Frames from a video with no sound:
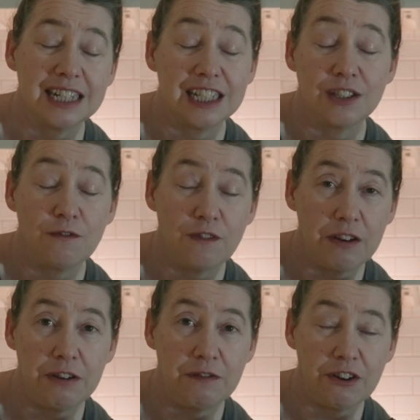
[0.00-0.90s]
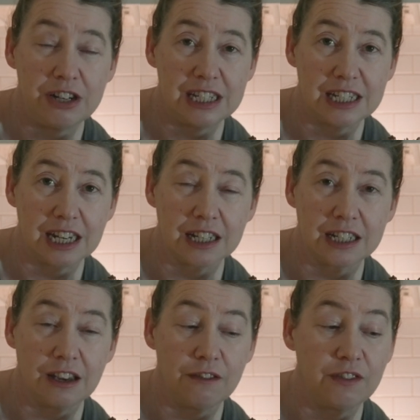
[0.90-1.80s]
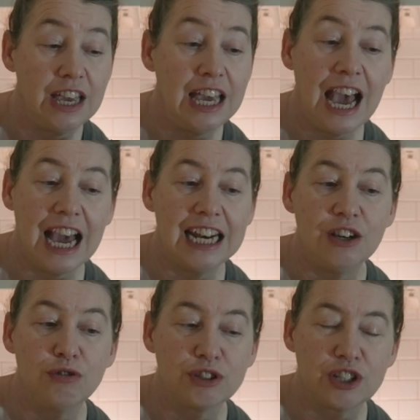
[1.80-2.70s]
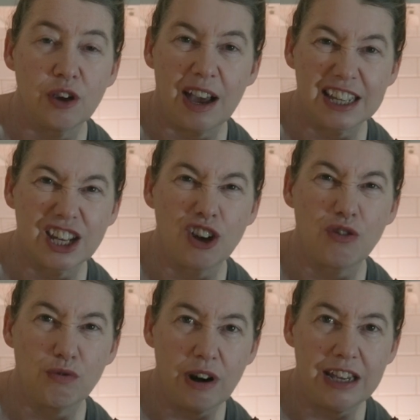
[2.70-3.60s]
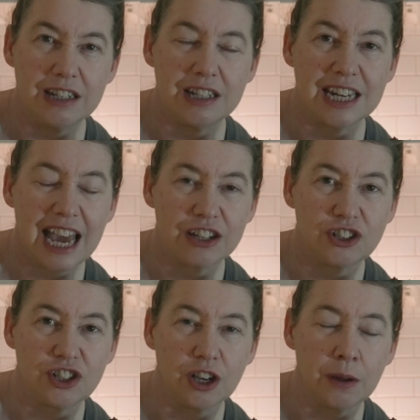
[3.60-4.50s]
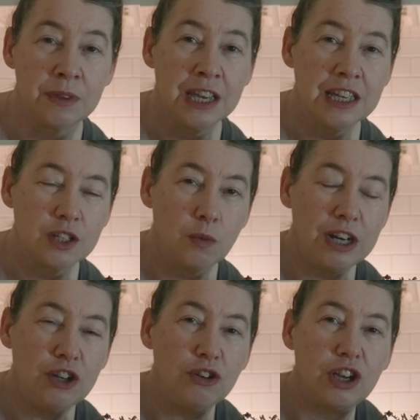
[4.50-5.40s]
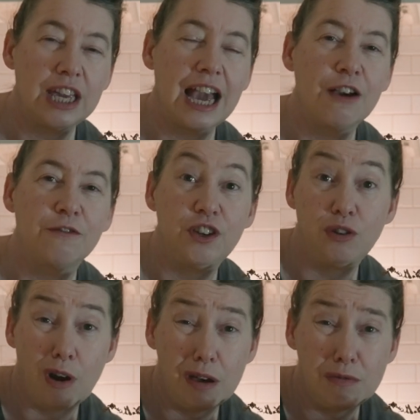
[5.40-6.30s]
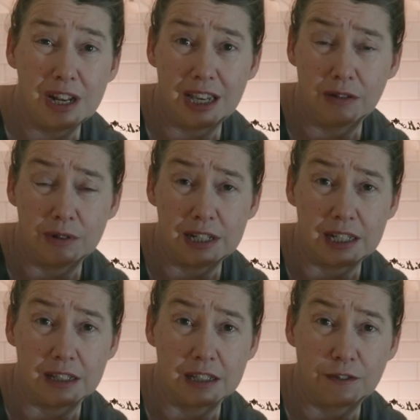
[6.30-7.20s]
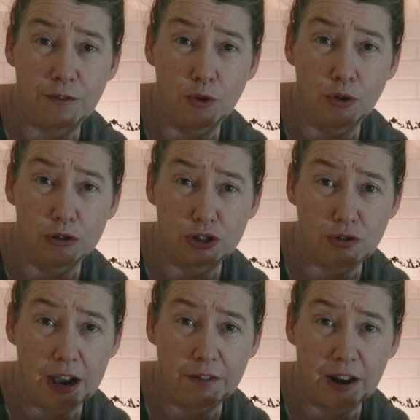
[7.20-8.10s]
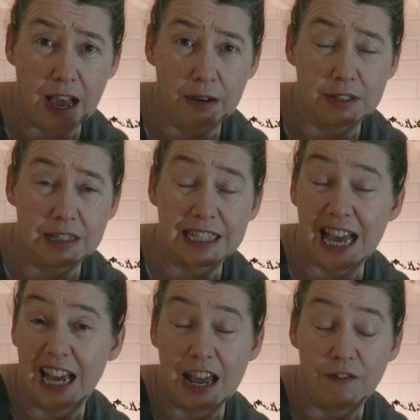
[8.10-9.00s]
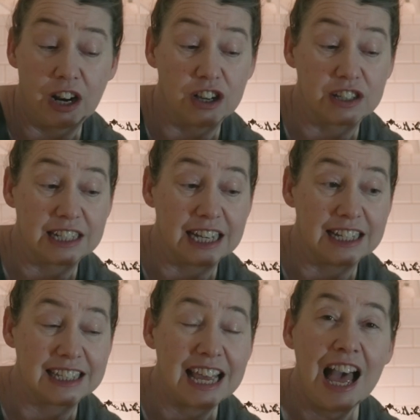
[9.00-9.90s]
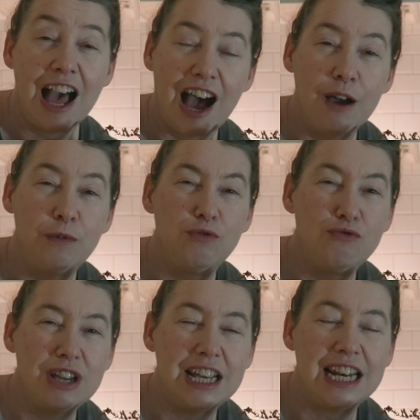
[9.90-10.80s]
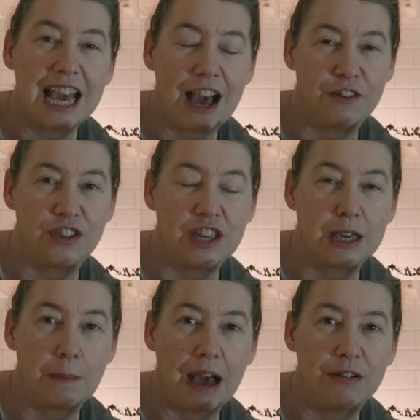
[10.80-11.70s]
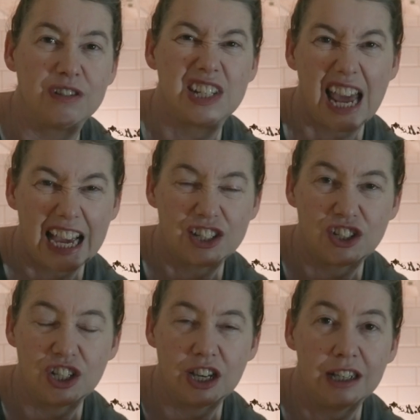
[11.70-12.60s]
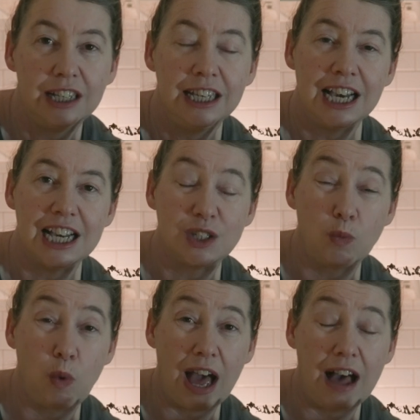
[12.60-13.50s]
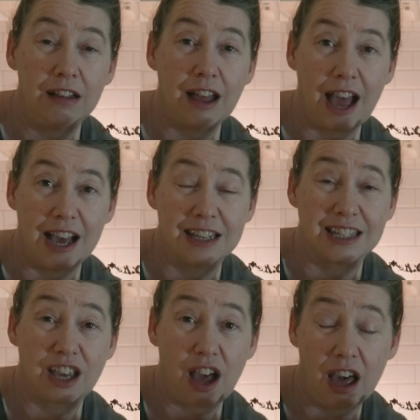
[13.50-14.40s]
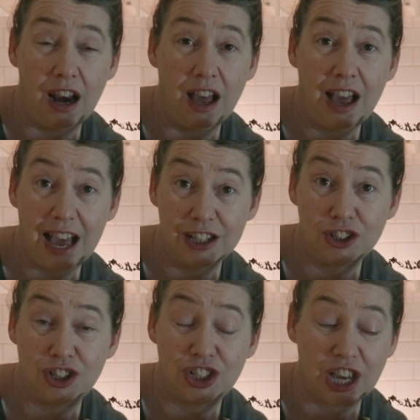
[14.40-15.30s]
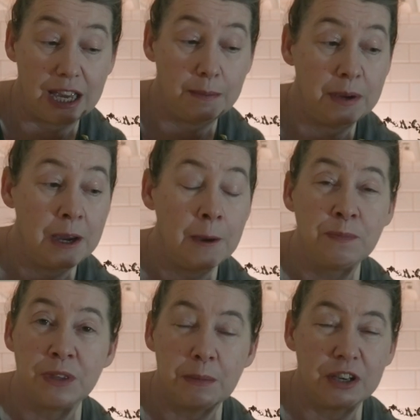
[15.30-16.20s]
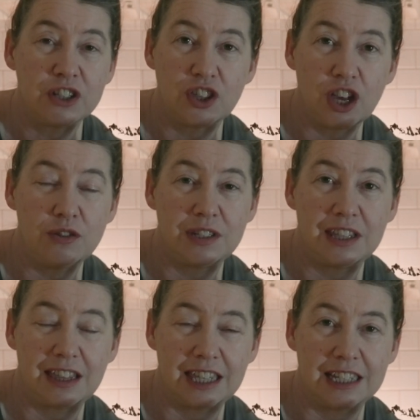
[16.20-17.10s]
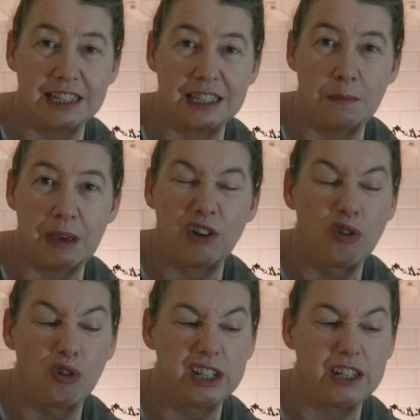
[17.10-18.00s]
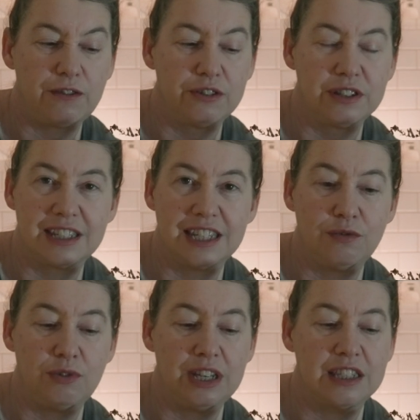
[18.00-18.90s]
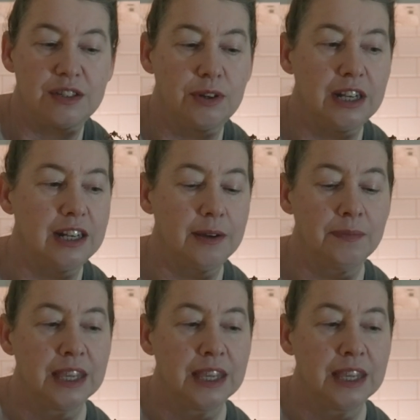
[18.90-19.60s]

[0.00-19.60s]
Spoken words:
It's very, very distinctive, and it also has a great texture. So when you're looking out for your own ingredients for dried flowers and everlastings, I would really have a think about texture as well as colour and shape, because those are the things that make all the difference in wreaths, really.